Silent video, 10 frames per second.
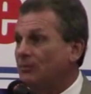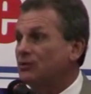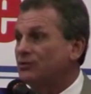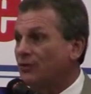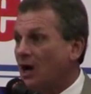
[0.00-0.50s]

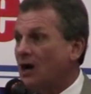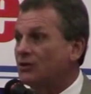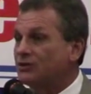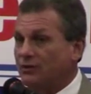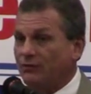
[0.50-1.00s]
members of
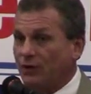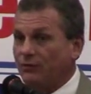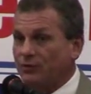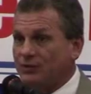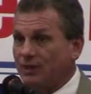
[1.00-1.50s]
Congress to
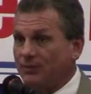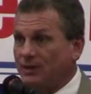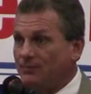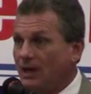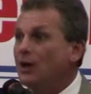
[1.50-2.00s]
vote for
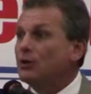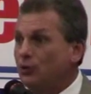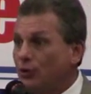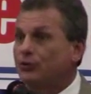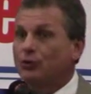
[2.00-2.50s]
something,
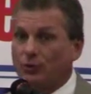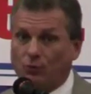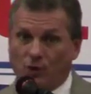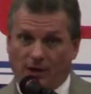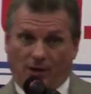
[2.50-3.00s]
you're
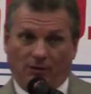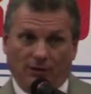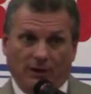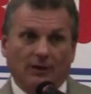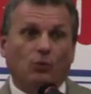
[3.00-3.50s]
doing well.